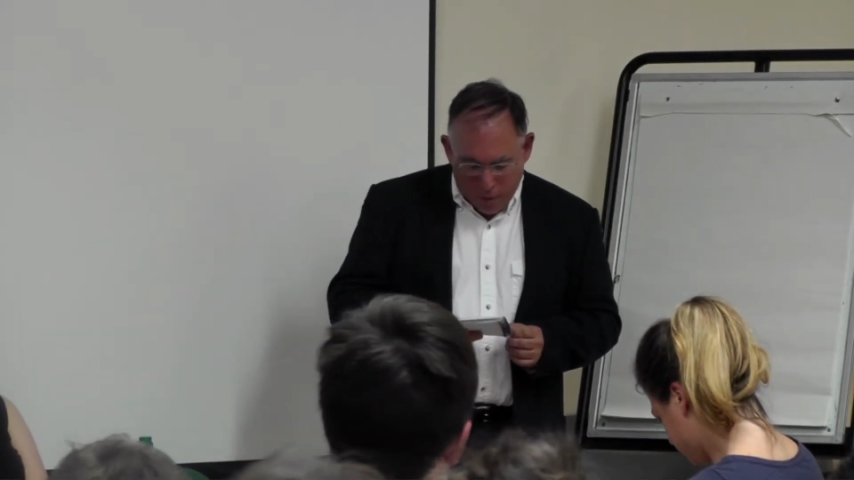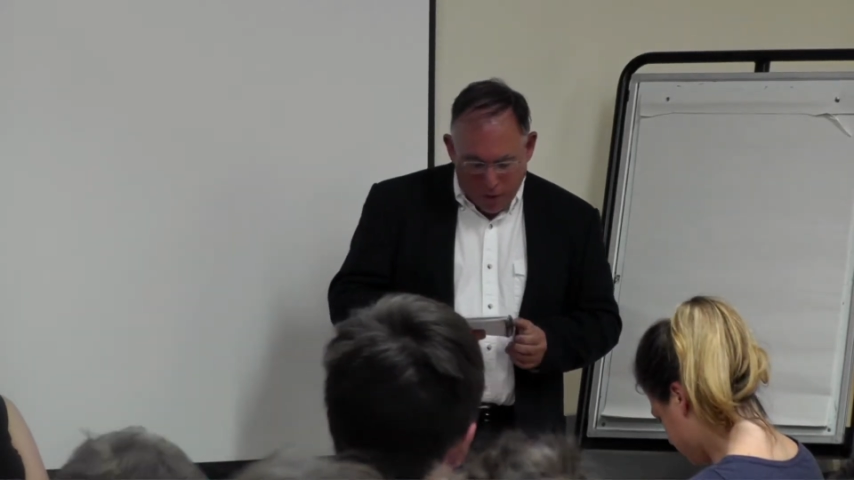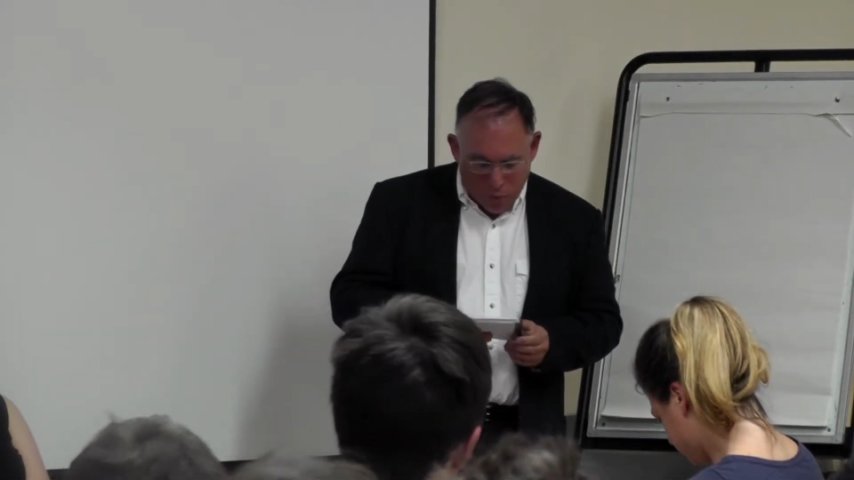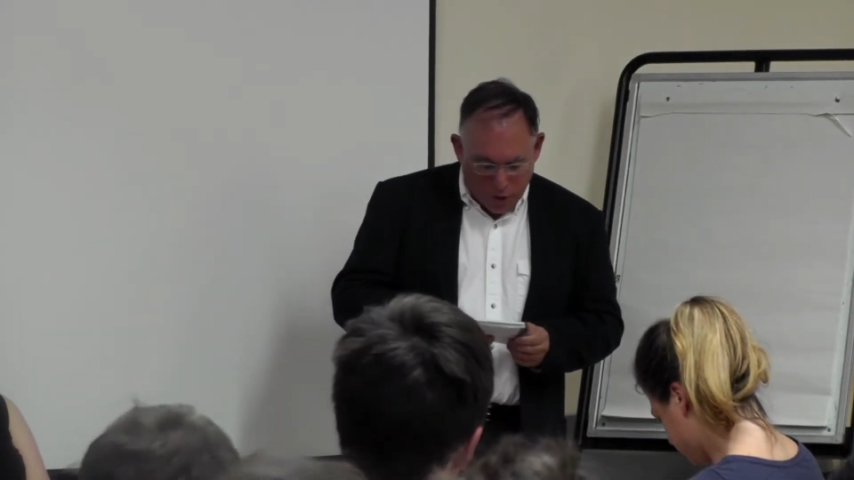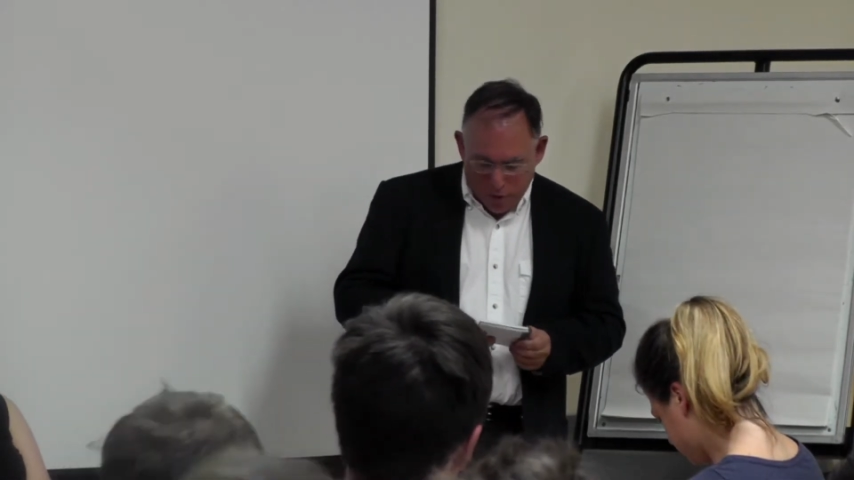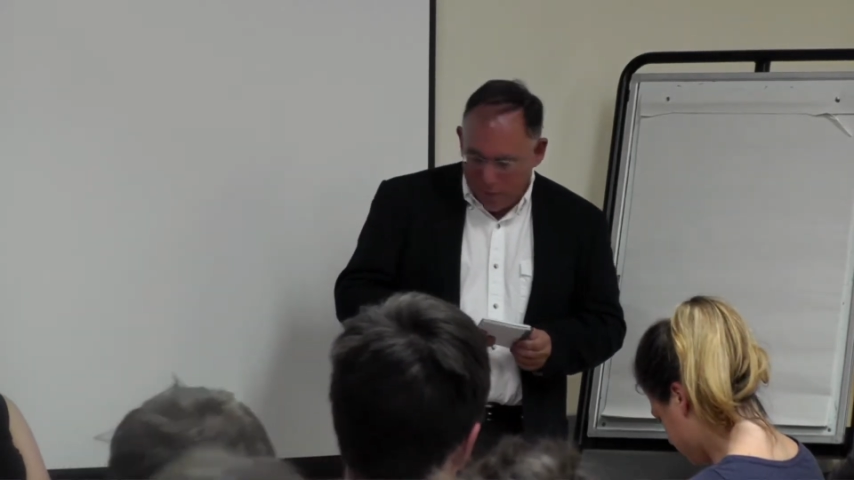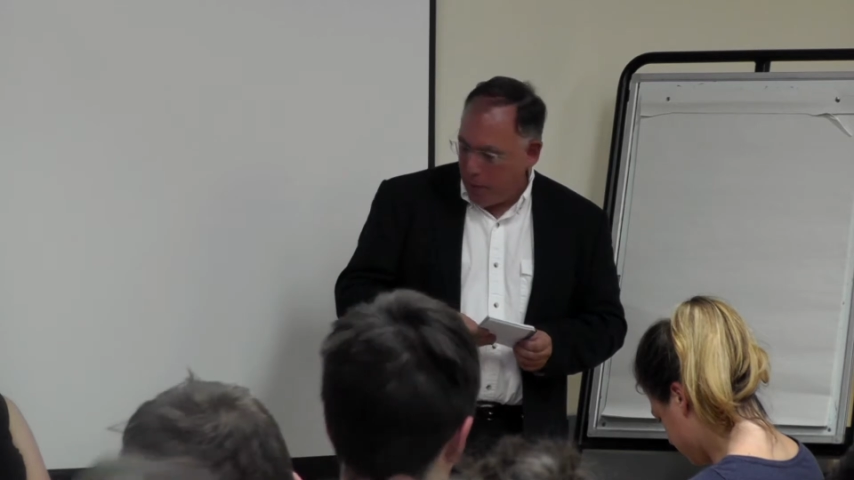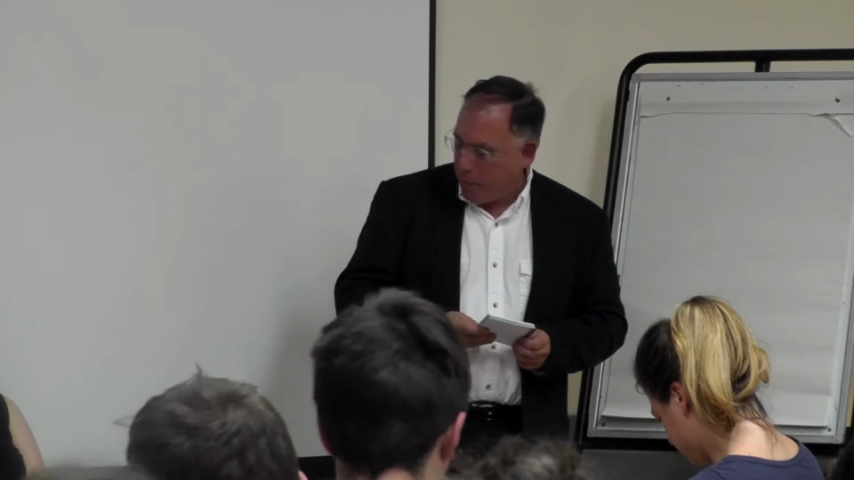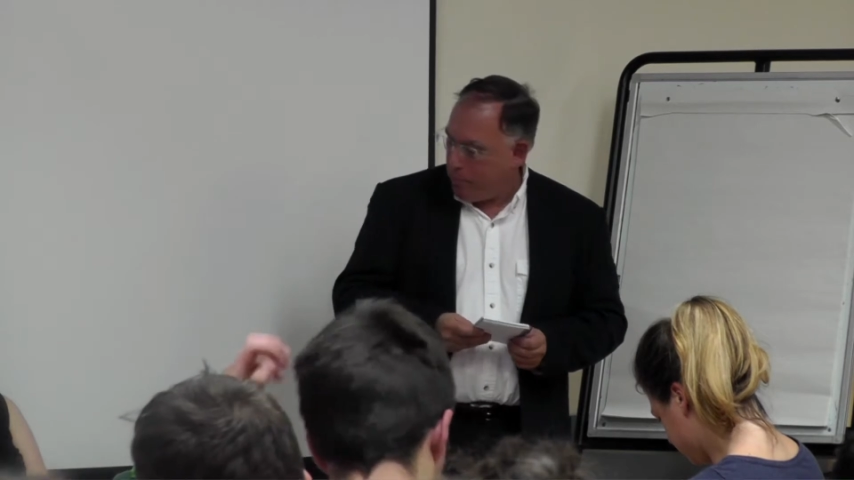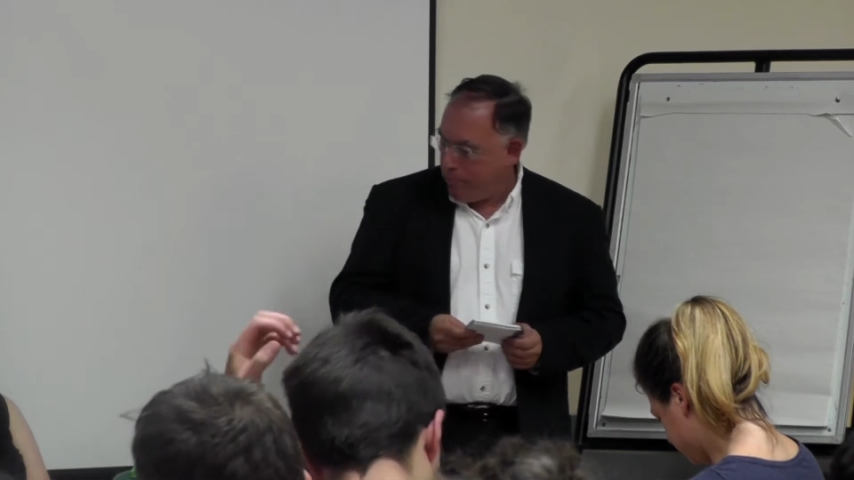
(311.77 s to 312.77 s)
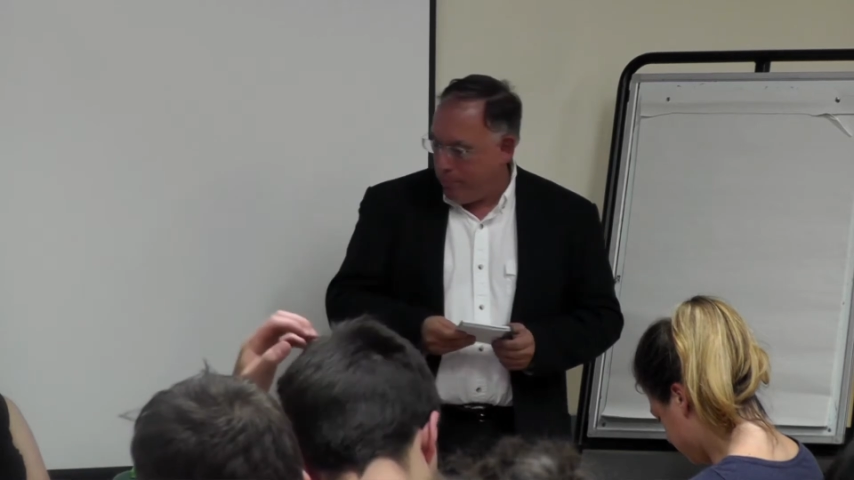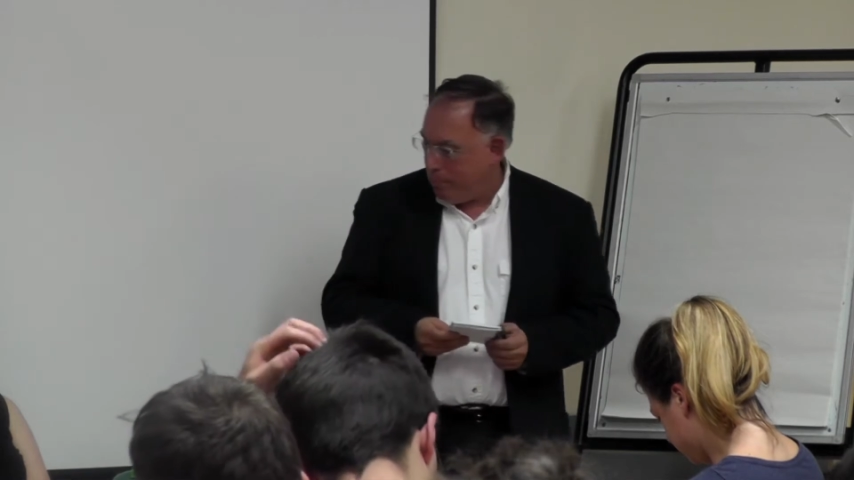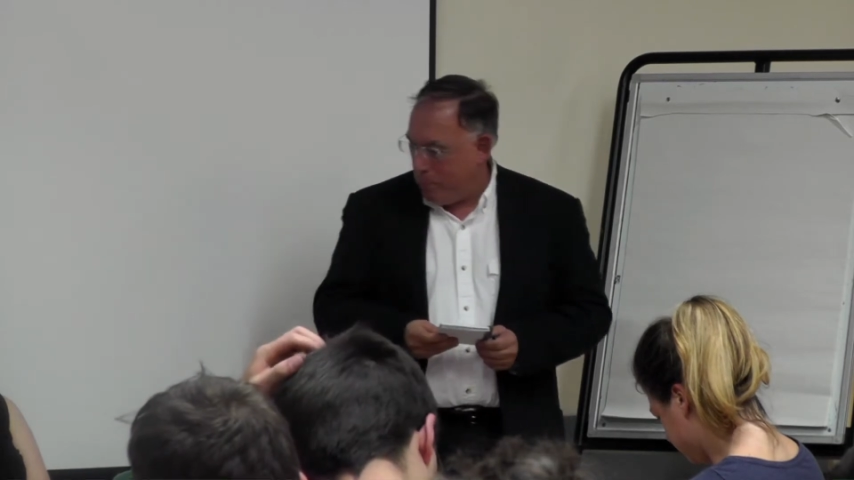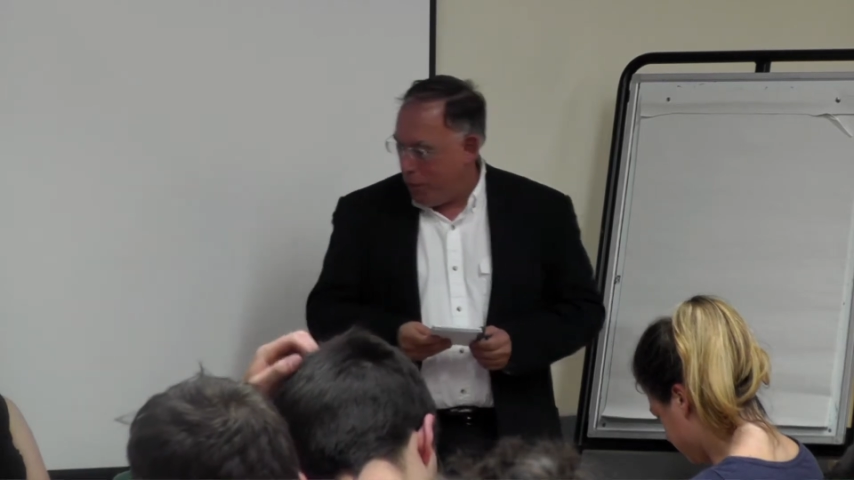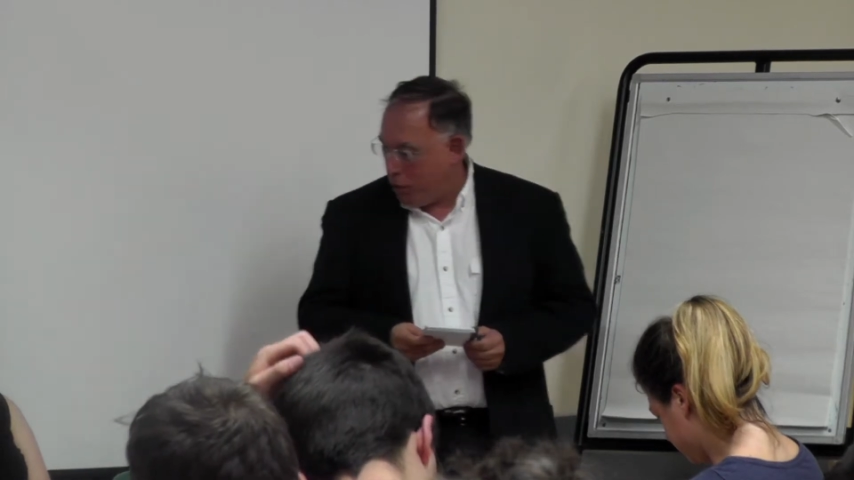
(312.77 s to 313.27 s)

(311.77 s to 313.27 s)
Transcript: the rest of my minute.